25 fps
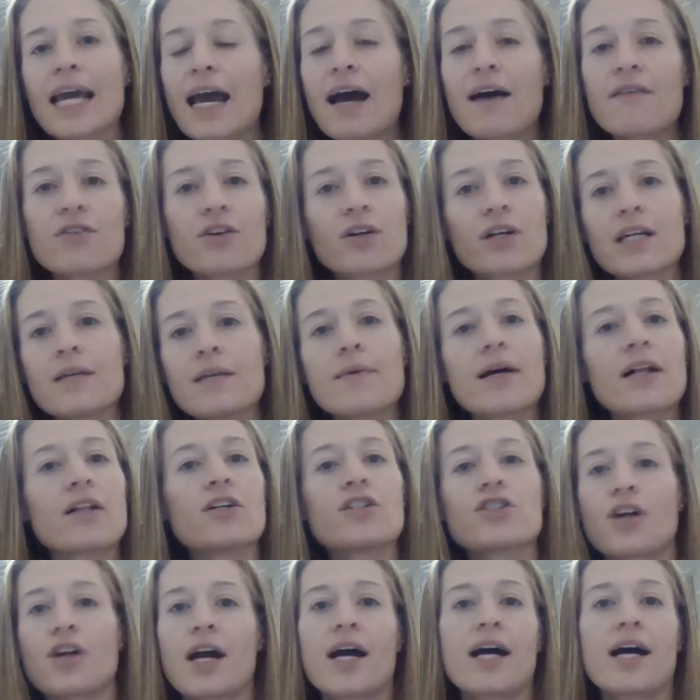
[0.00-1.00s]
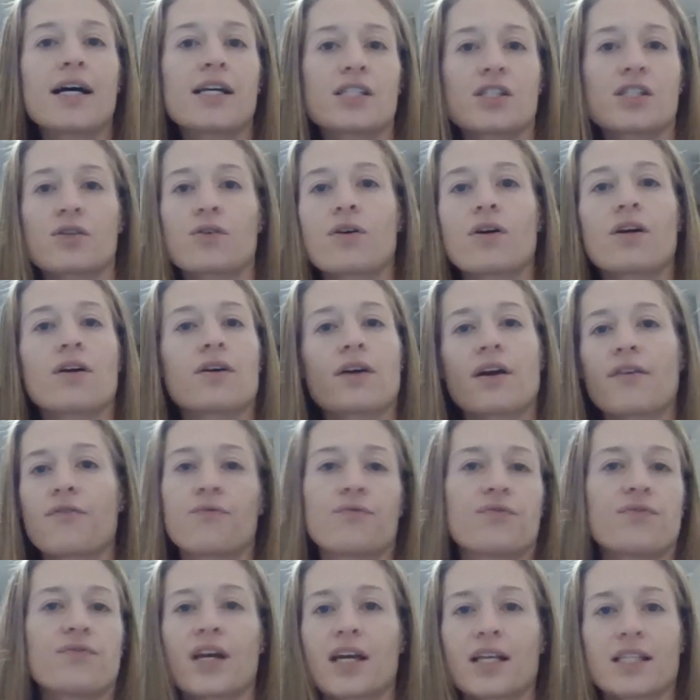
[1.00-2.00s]
I have their email address? Or if
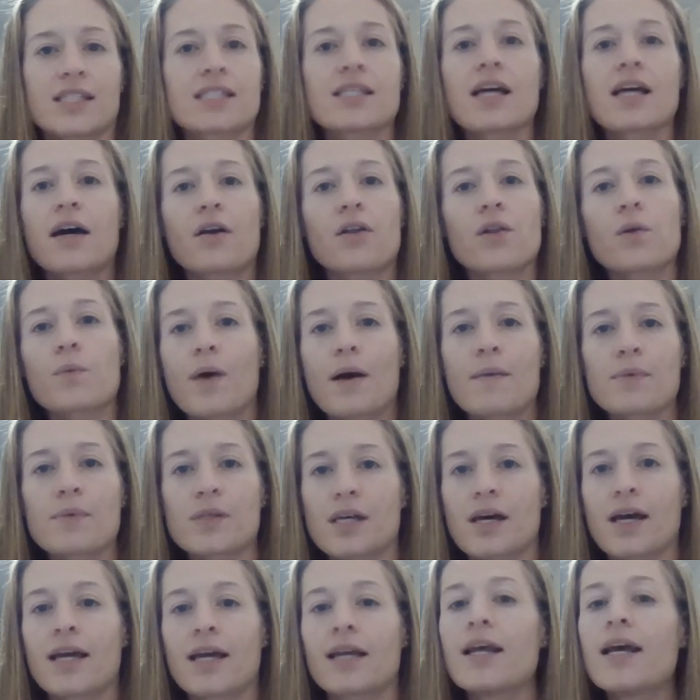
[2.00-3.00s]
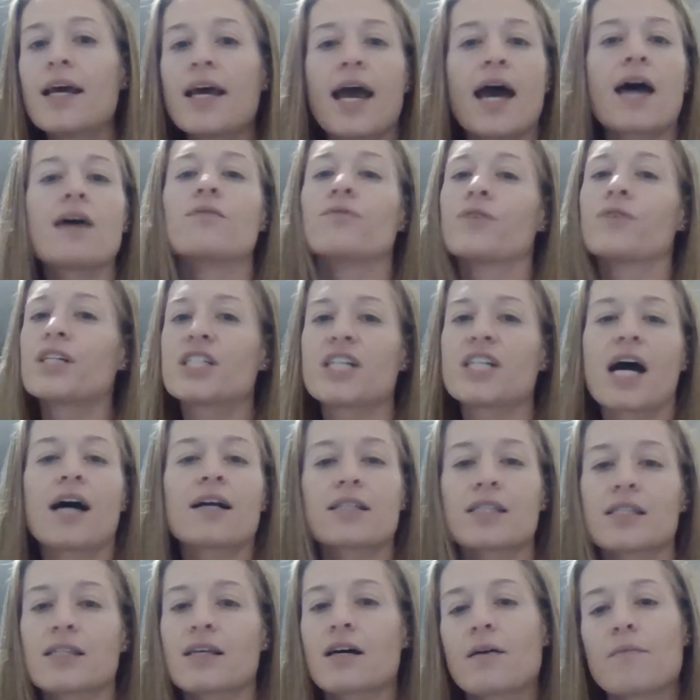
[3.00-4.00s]
like it's not on the website, and reach
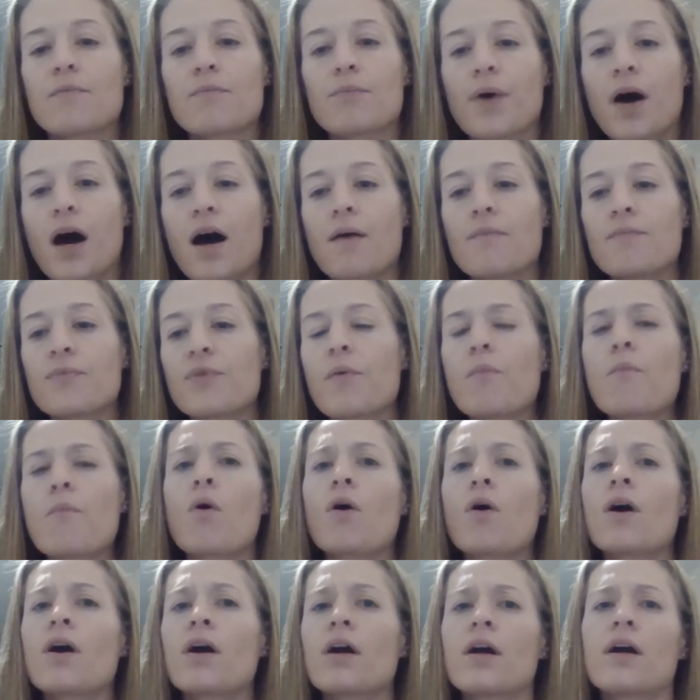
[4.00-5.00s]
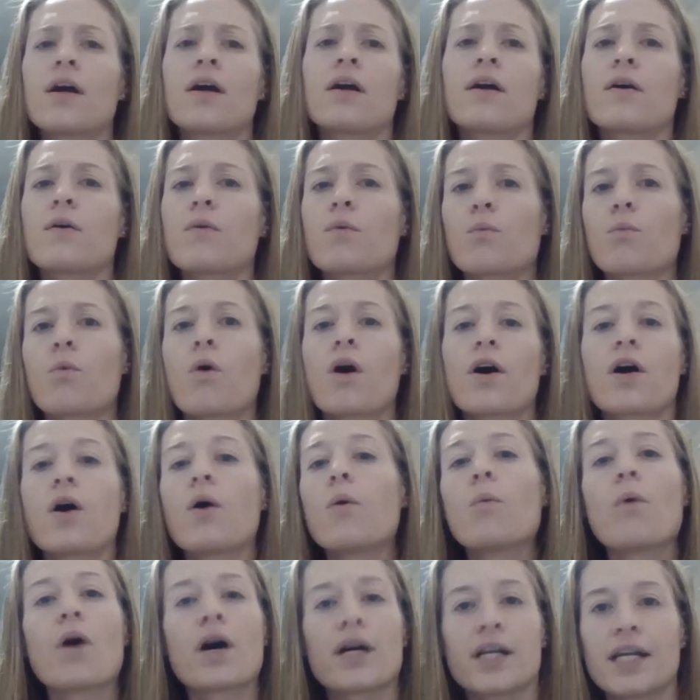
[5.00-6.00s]
out to them. The more
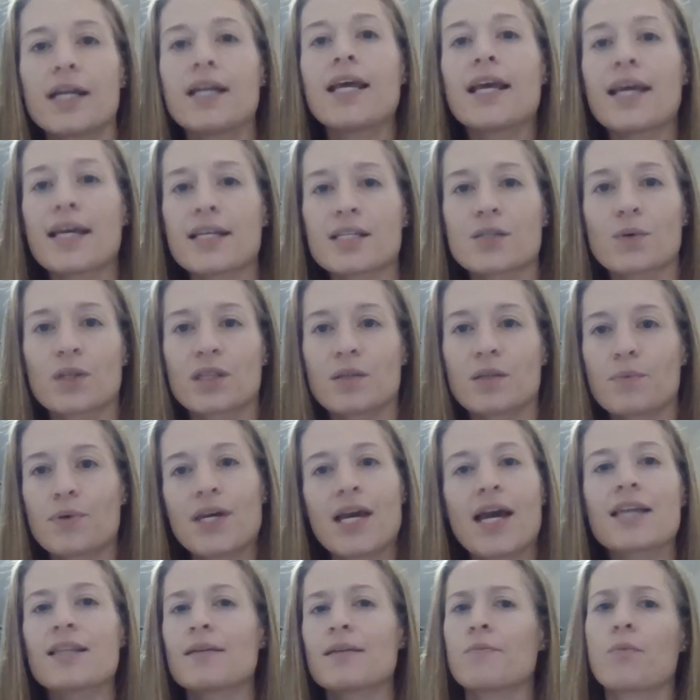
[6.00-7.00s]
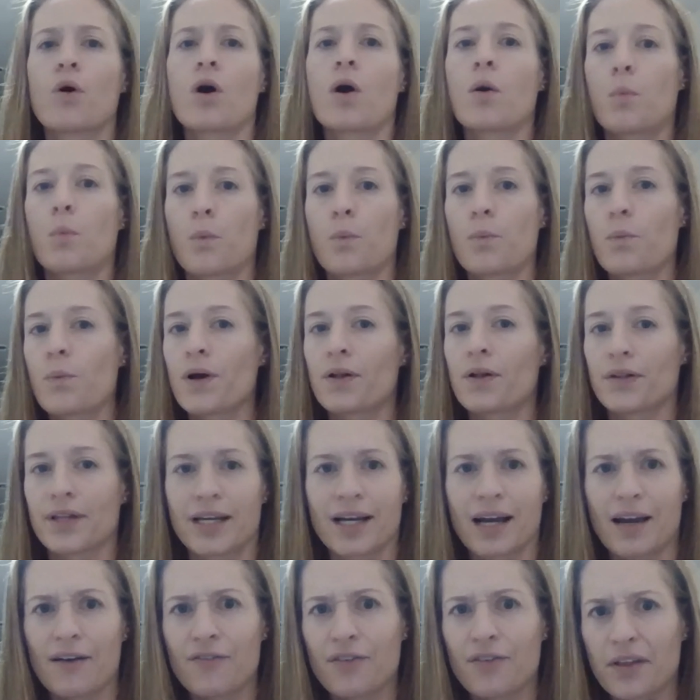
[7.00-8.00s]
one-on-one it is with the PA, the more
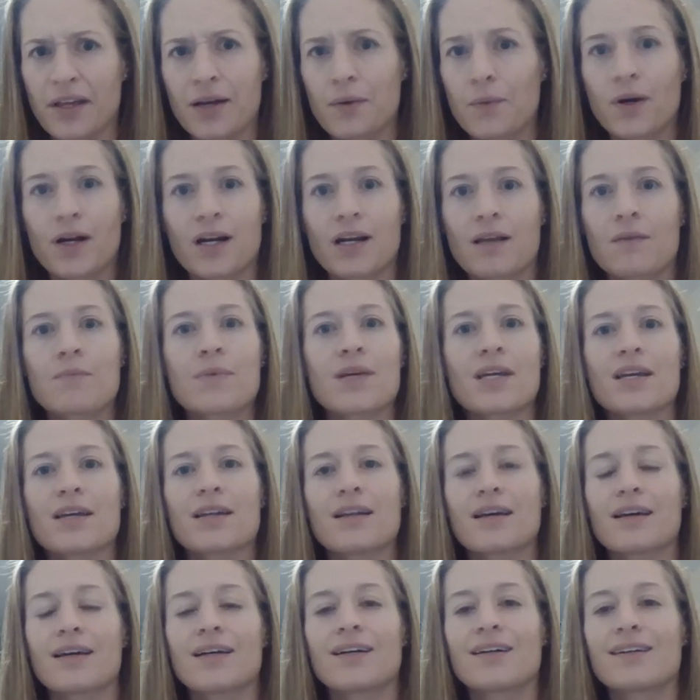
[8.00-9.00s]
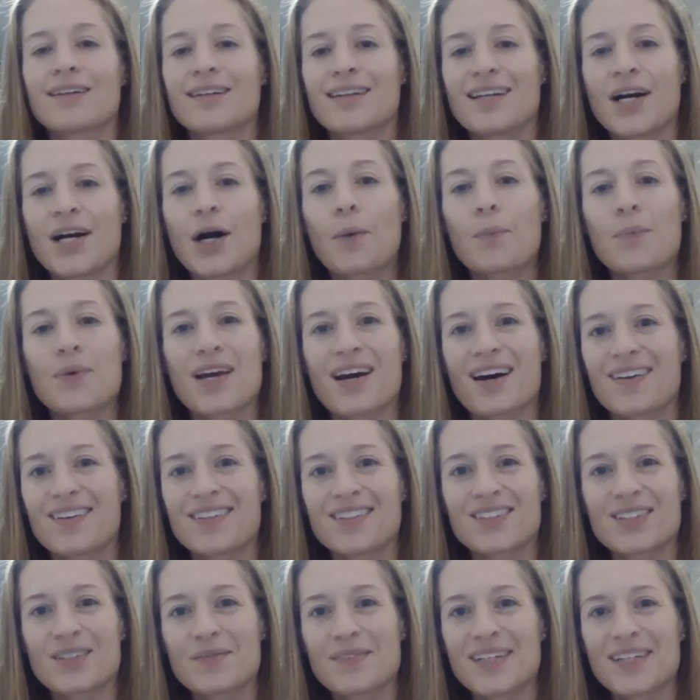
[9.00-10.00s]
willing I feel like we're going to be to help you
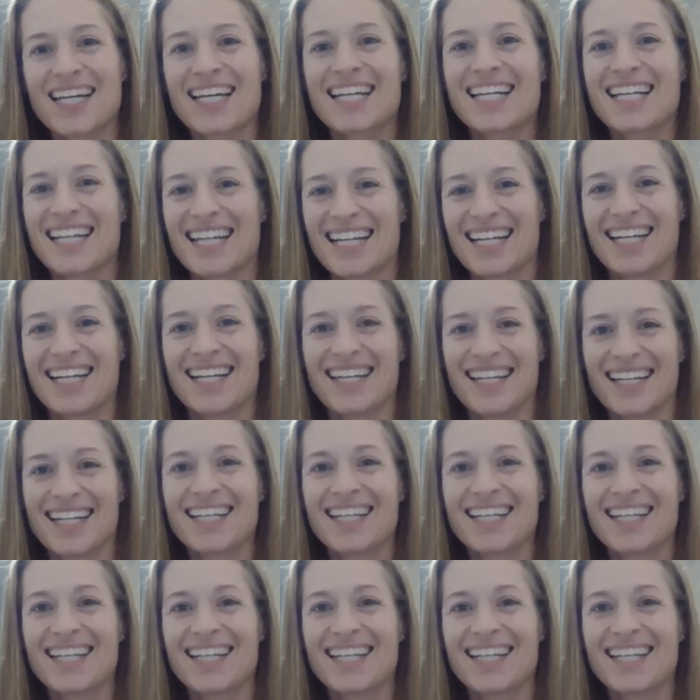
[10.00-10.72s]
out a little bit.